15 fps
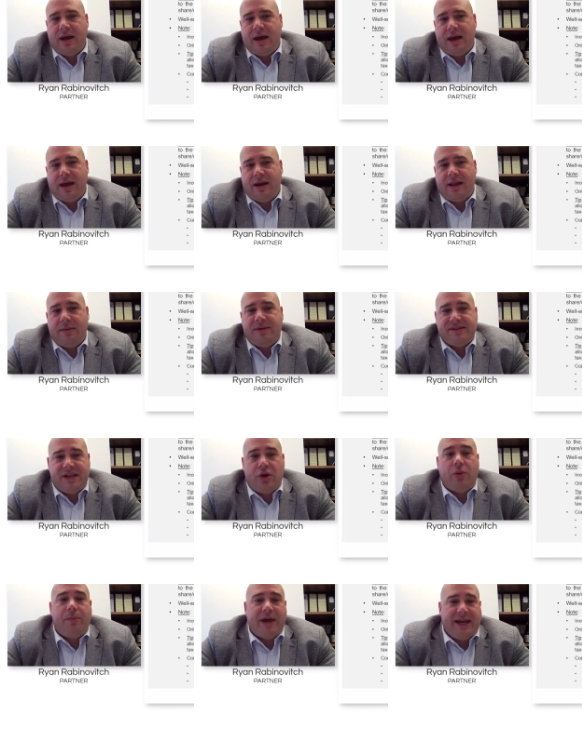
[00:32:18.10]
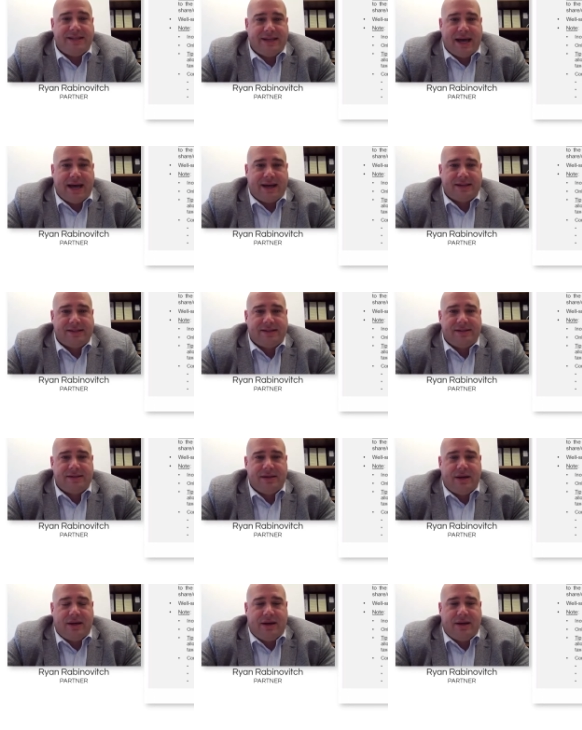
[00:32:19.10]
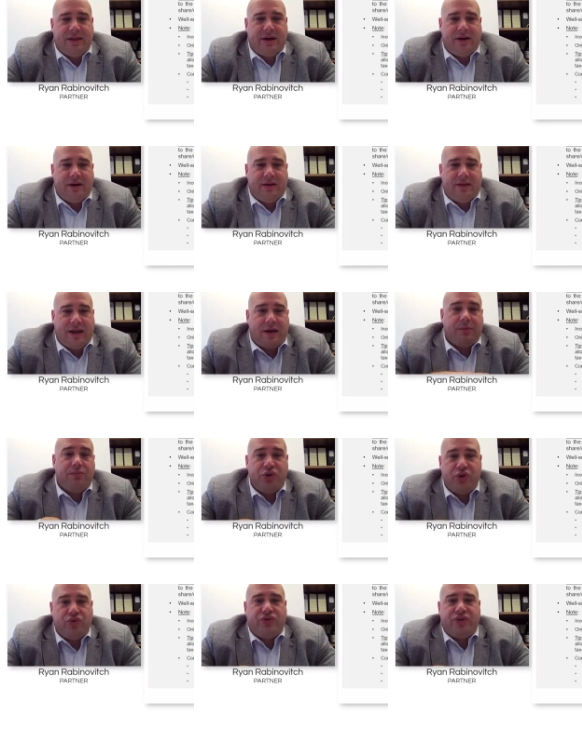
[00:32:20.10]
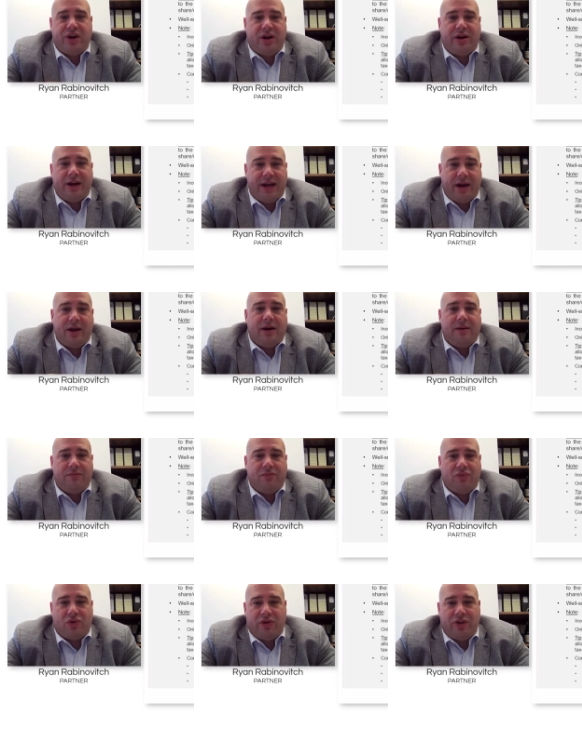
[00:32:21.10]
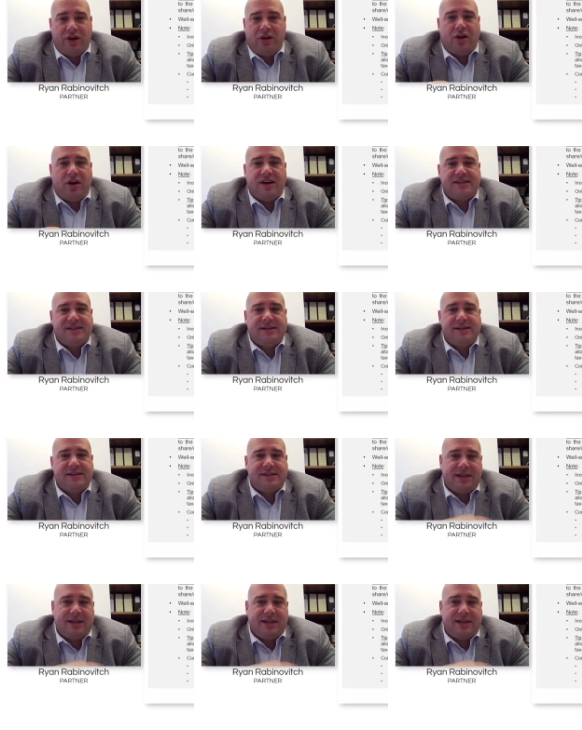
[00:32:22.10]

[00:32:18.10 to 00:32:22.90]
And that means they don't pay tax. They compute their income or their losses,